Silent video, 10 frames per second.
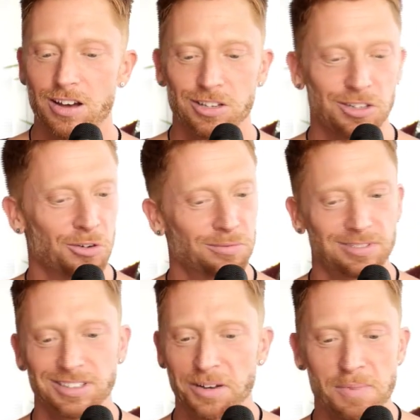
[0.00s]
So
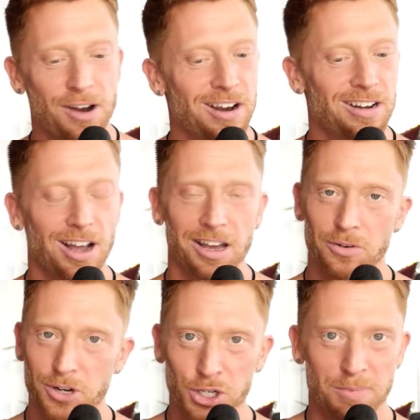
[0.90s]
got married, I got on
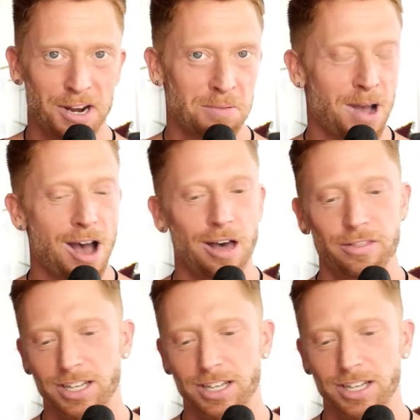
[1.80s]
a shamanic path.